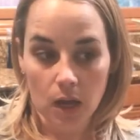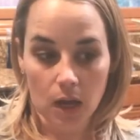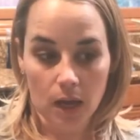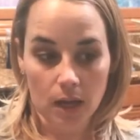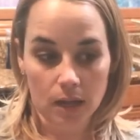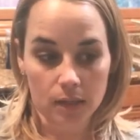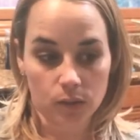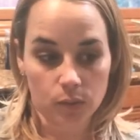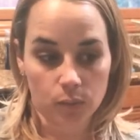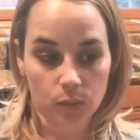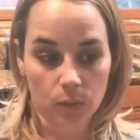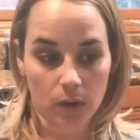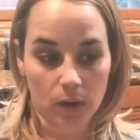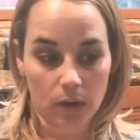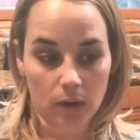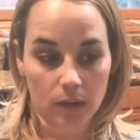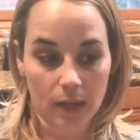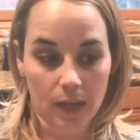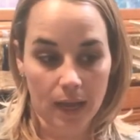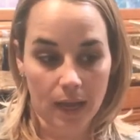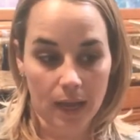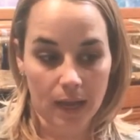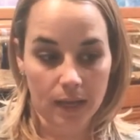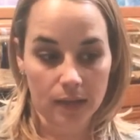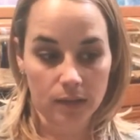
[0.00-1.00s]
as
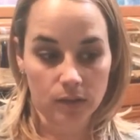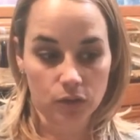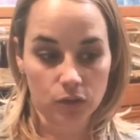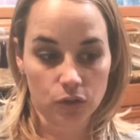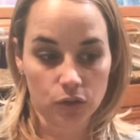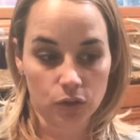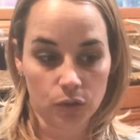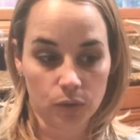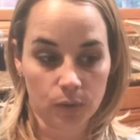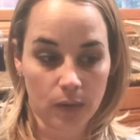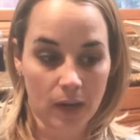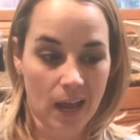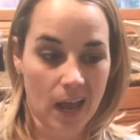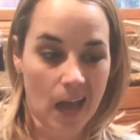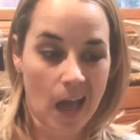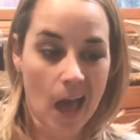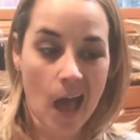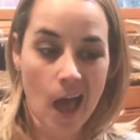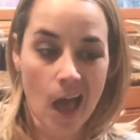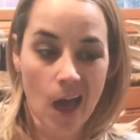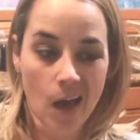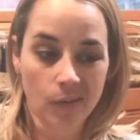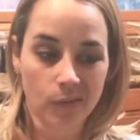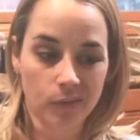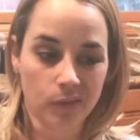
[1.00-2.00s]
well as two and a
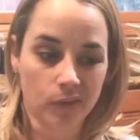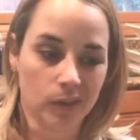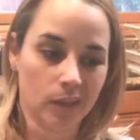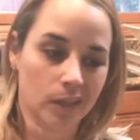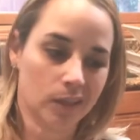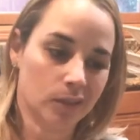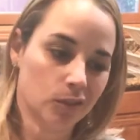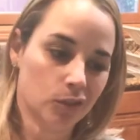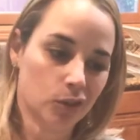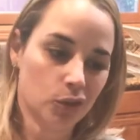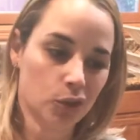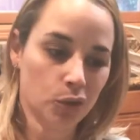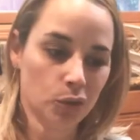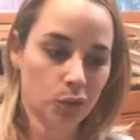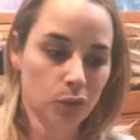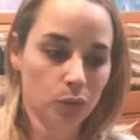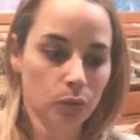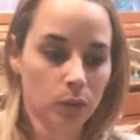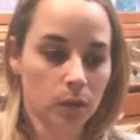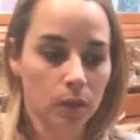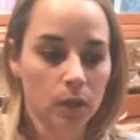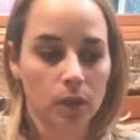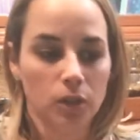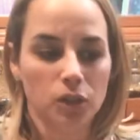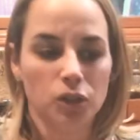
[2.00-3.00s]
half or two,